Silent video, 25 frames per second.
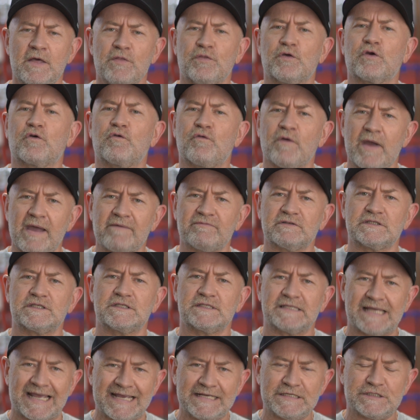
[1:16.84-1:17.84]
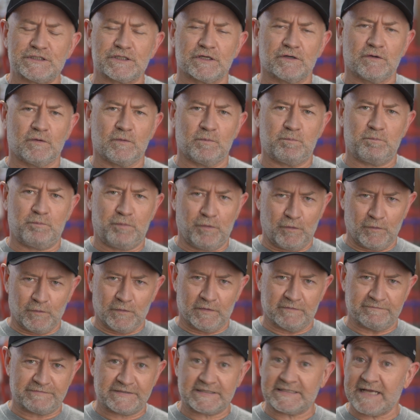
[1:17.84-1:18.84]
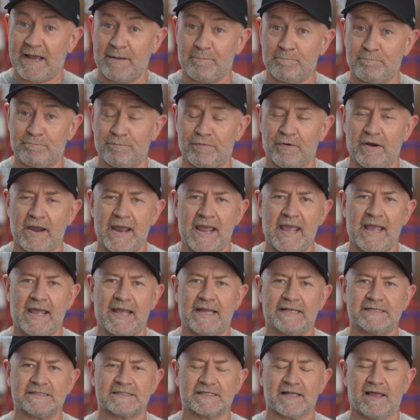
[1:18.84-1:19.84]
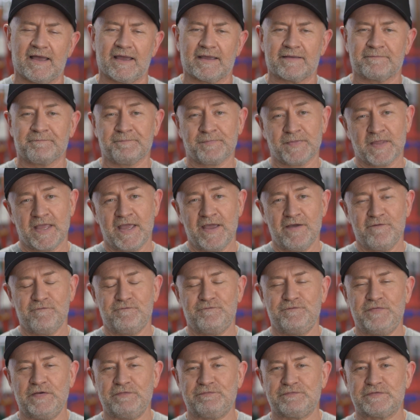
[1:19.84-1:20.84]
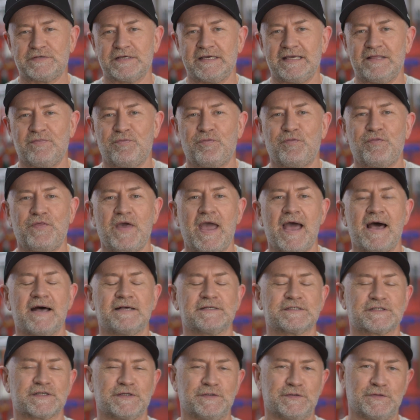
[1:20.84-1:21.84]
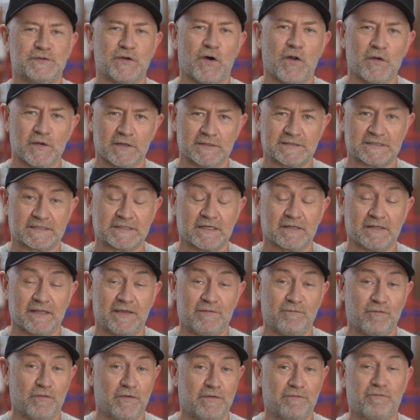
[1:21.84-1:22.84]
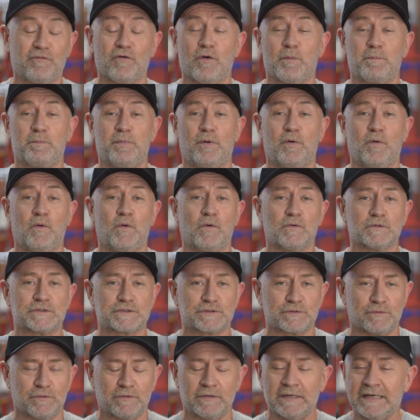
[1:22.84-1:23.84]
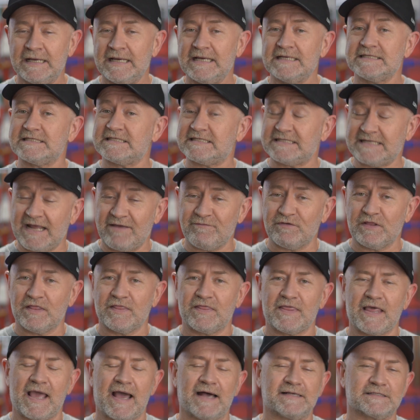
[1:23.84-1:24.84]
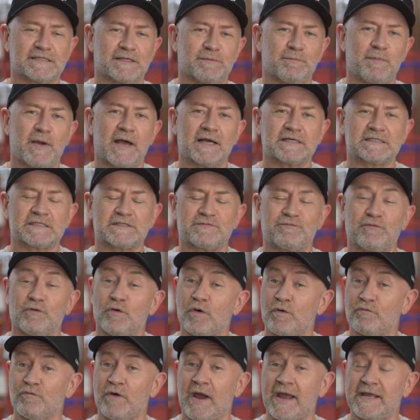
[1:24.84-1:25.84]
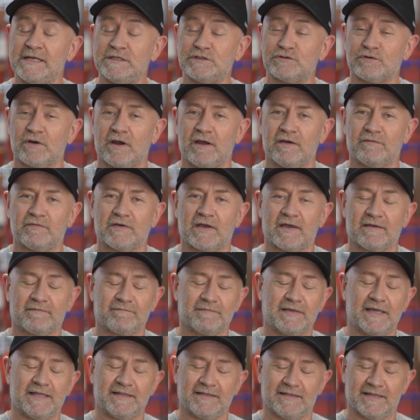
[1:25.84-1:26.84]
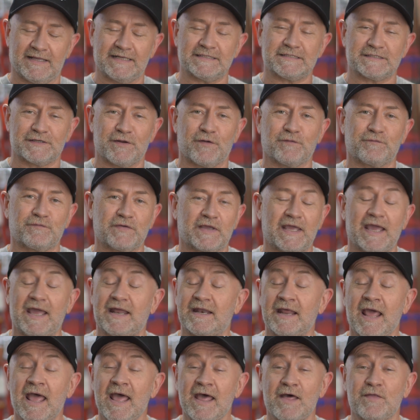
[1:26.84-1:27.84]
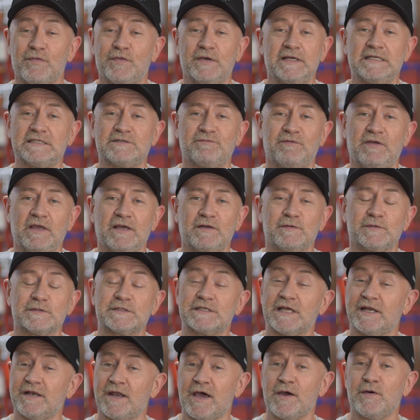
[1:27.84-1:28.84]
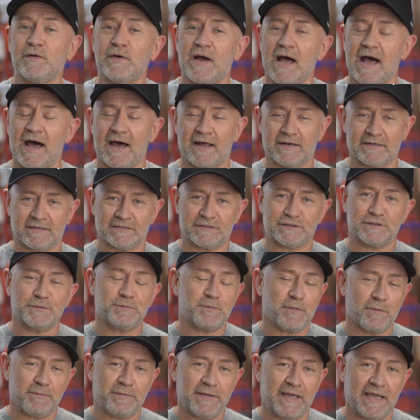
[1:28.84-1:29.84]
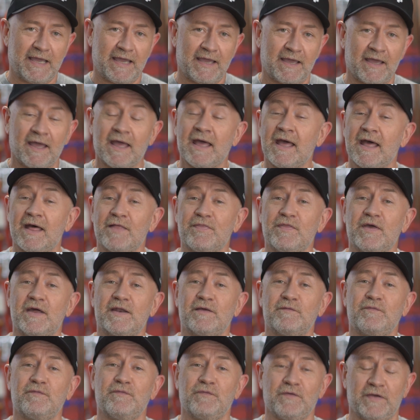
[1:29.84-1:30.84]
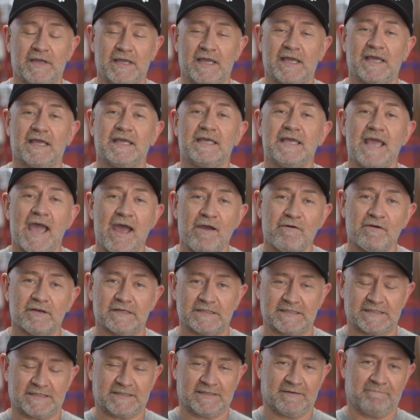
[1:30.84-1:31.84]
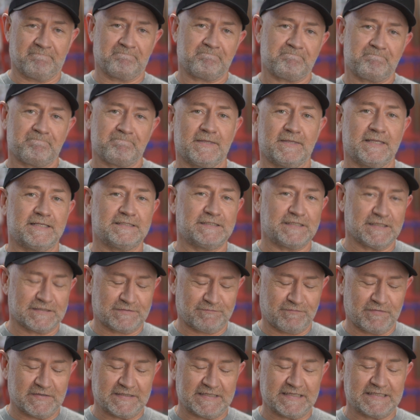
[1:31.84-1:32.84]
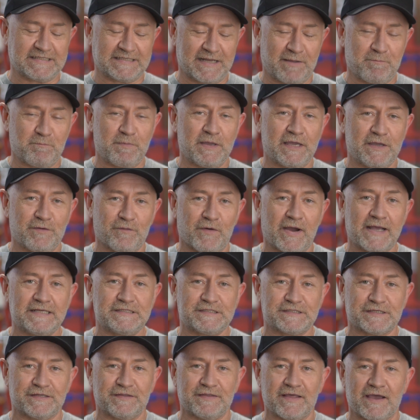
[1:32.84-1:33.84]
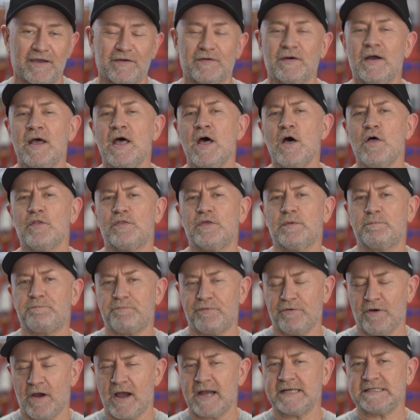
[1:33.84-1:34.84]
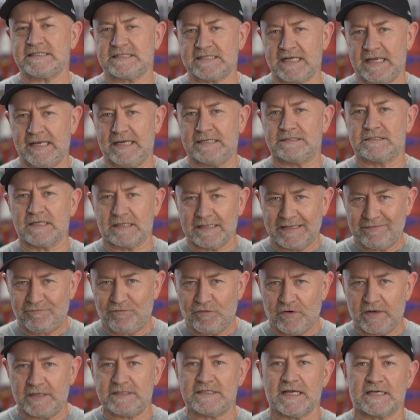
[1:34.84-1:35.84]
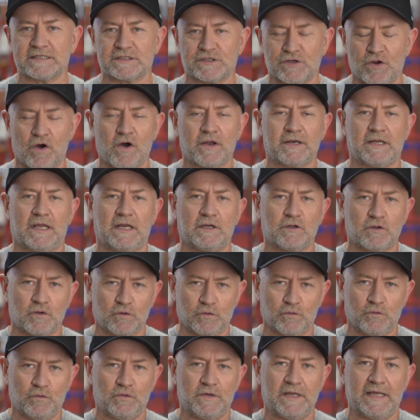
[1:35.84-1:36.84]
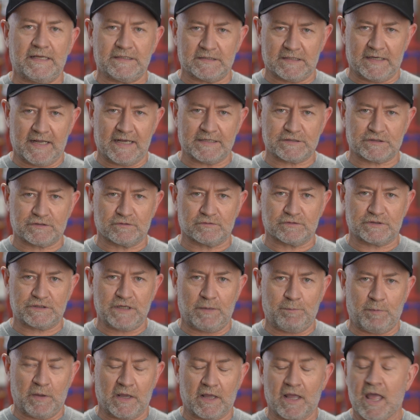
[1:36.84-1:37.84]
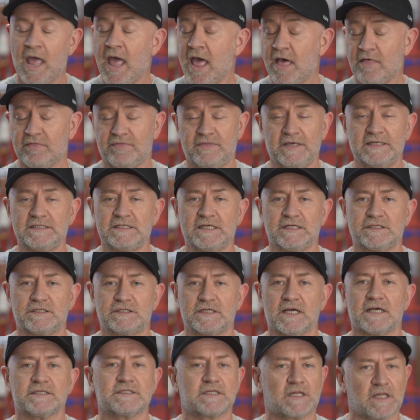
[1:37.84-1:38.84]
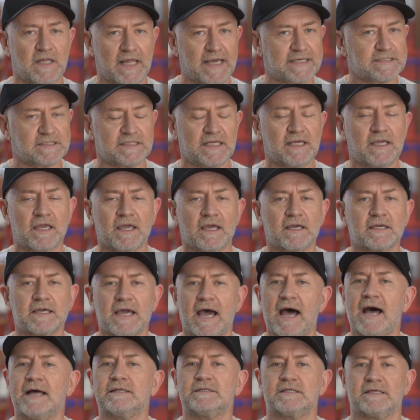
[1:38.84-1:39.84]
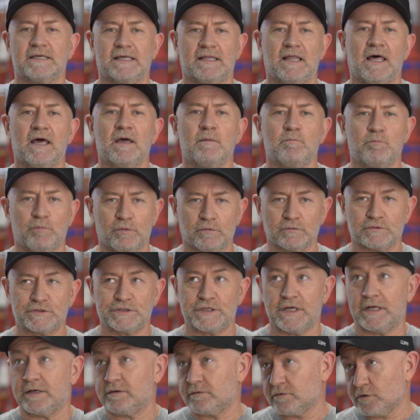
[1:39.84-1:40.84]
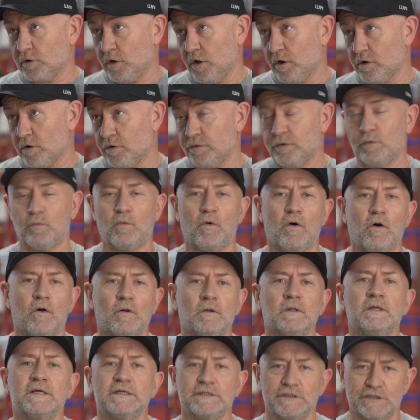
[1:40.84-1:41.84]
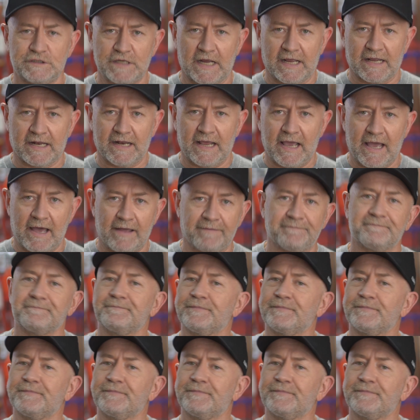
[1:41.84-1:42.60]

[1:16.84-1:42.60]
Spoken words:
the gravitational pull of some brands like $15,000 delivery for a Porsche or $7,000 for a Range Rover. And let's not forget, these vehicles are no harder to prepare than a frigging Yaris. Just for disambiguation though, the price here, delivery, does not include international shipping. This is just classic car dealer bullshit. Clock on the wall, check it out.